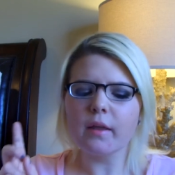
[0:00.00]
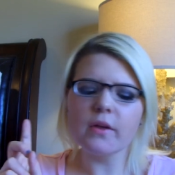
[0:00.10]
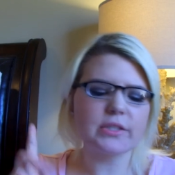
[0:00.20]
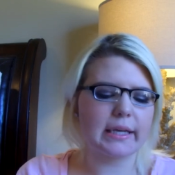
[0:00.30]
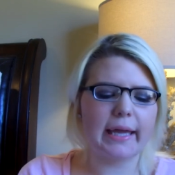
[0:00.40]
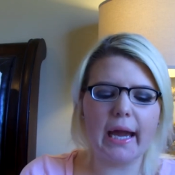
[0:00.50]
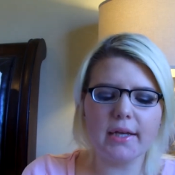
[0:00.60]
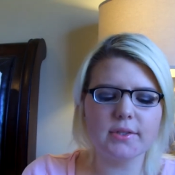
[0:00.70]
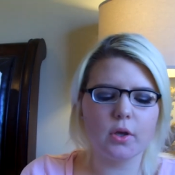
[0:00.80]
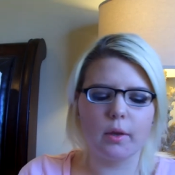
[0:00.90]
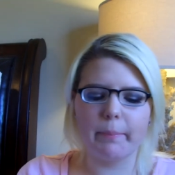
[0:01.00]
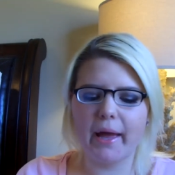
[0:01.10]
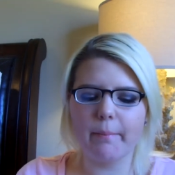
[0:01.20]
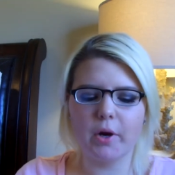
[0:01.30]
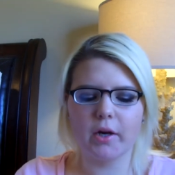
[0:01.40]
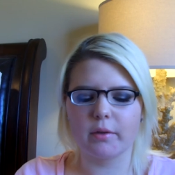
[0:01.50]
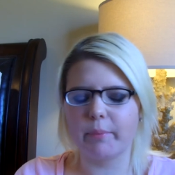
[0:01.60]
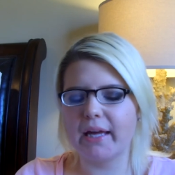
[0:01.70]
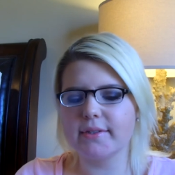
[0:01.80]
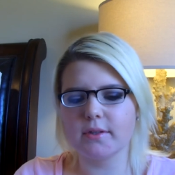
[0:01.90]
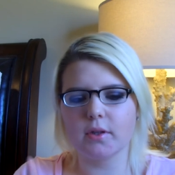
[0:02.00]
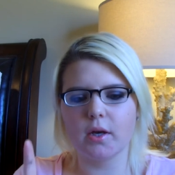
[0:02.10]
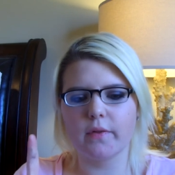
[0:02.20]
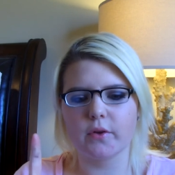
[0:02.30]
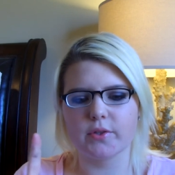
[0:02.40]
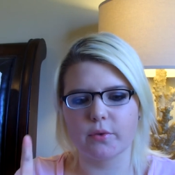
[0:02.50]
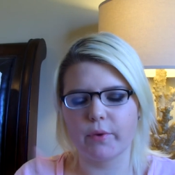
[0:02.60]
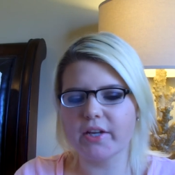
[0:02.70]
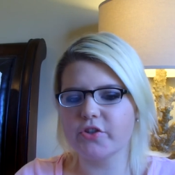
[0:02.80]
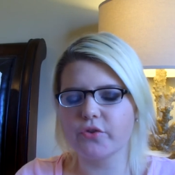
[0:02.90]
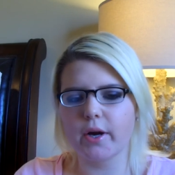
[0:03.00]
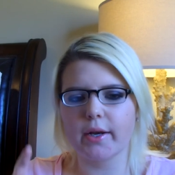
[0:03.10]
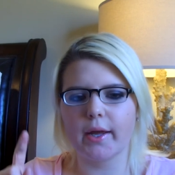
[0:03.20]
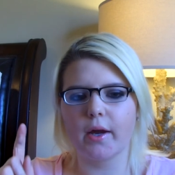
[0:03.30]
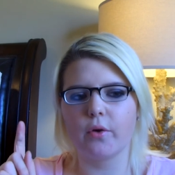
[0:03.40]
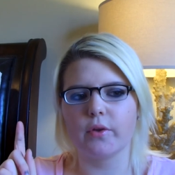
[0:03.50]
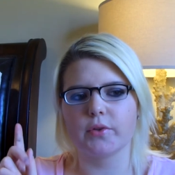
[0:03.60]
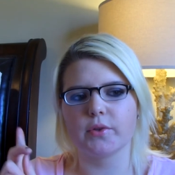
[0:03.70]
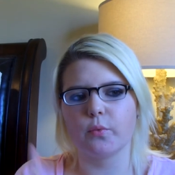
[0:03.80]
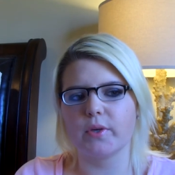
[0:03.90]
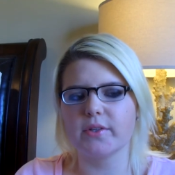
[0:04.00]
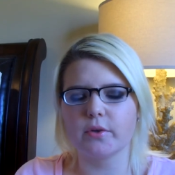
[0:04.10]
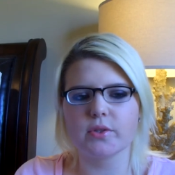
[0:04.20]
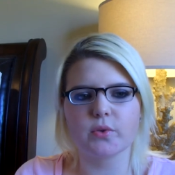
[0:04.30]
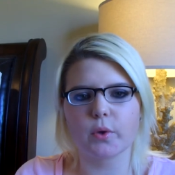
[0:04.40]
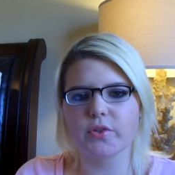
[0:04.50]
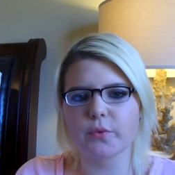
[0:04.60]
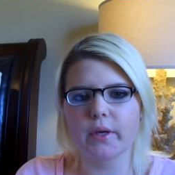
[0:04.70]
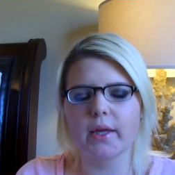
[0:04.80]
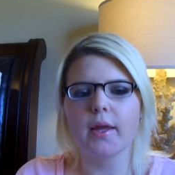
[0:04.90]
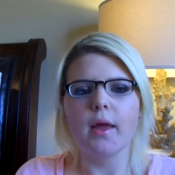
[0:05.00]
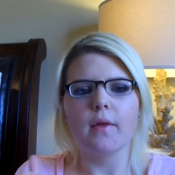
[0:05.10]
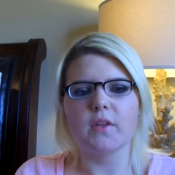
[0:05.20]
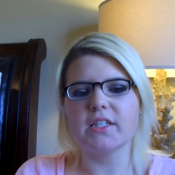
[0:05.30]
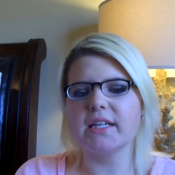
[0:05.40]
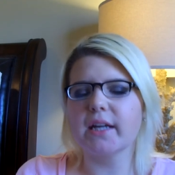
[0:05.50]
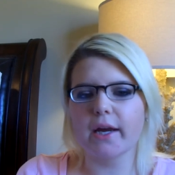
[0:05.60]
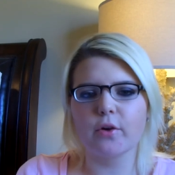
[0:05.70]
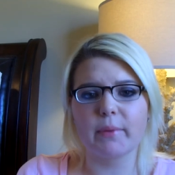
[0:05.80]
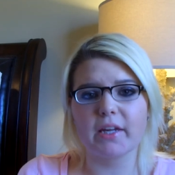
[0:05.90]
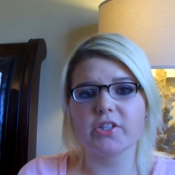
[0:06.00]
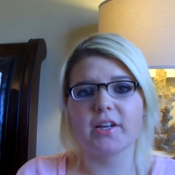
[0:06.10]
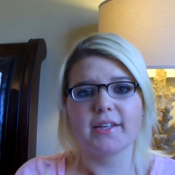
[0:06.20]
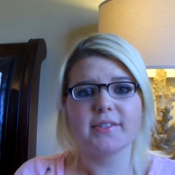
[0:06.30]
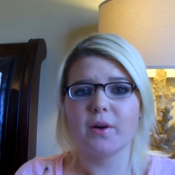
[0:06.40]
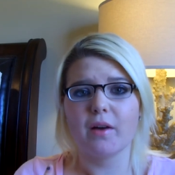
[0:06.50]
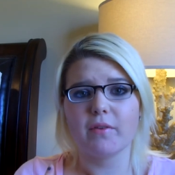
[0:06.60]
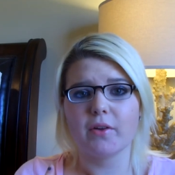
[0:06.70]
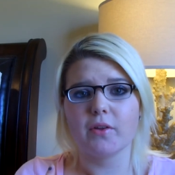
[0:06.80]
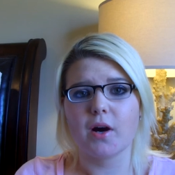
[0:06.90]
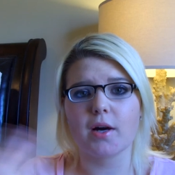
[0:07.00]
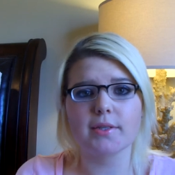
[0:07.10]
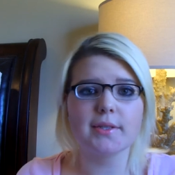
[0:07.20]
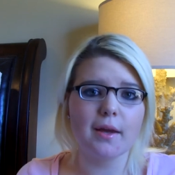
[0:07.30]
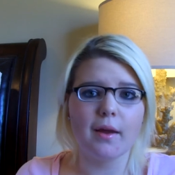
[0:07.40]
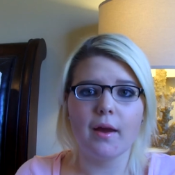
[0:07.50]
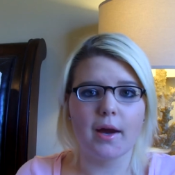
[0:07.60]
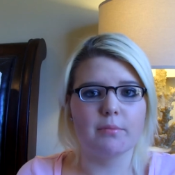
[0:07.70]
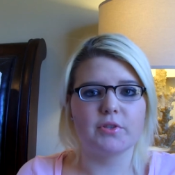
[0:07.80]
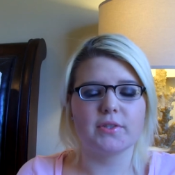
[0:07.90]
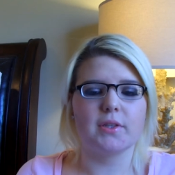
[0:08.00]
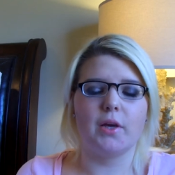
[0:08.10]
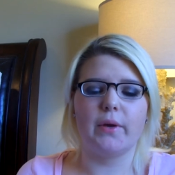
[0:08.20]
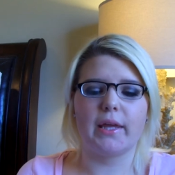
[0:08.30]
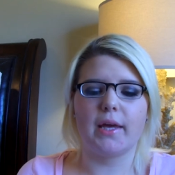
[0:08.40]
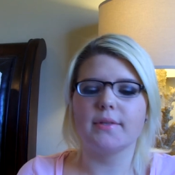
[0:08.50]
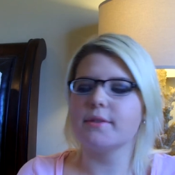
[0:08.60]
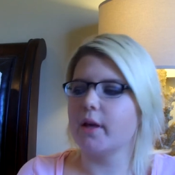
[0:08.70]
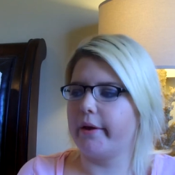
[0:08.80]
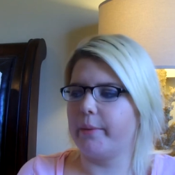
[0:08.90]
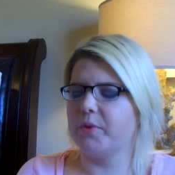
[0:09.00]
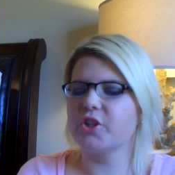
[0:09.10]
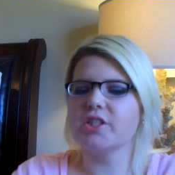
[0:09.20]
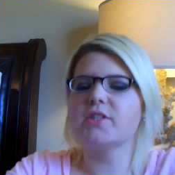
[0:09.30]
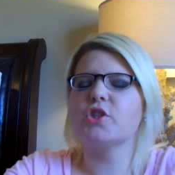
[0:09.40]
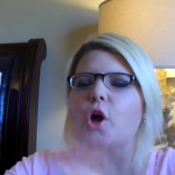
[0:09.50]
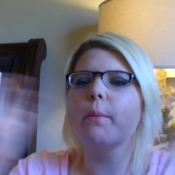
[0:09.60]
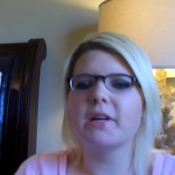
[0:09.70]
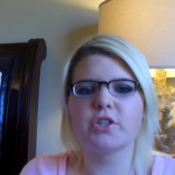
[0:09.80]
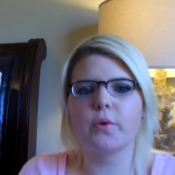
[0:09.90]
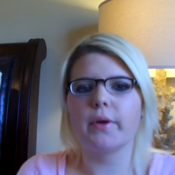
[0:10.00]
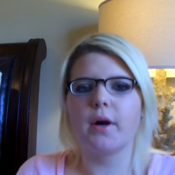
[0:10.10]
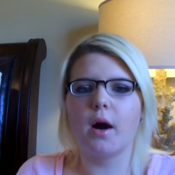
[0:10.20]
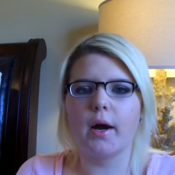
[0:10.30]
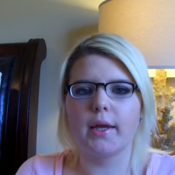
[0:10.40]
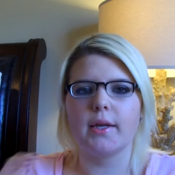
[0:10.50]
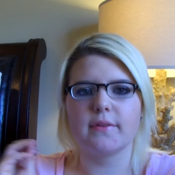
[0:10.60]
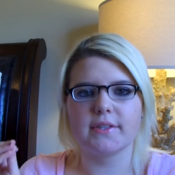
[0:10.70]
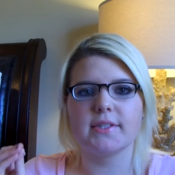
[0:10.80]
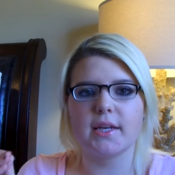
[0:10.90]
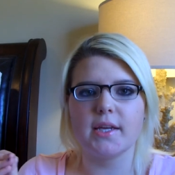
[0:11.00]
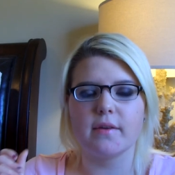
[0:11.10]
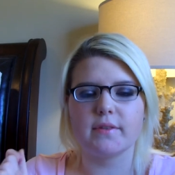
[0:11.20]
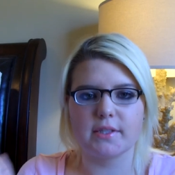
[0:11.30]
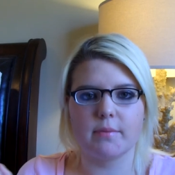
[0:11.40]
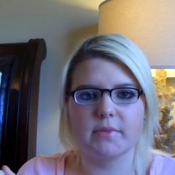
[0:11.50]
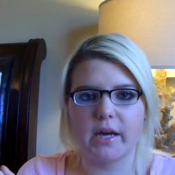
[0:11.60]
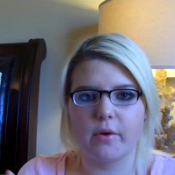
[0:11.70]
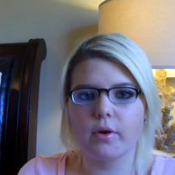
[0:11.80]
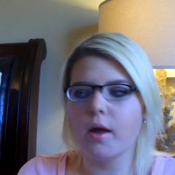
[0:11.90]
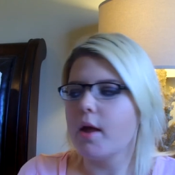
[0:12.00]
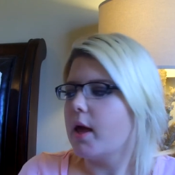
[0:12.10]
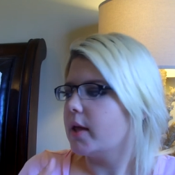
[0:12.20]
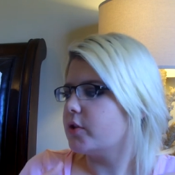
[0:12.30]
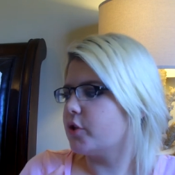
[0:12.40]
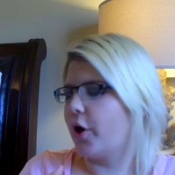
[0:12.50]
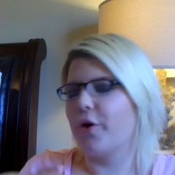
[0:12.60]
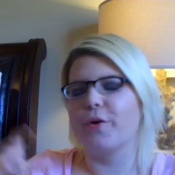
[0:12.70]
there's a castle, a pet park, a pet salon, there's a restaurant now, there's a wizard sorcery, the teen idol mansion I still haven't unlocked, I'm just low I guess. Um, there's just so much going on in the city of Simtown. So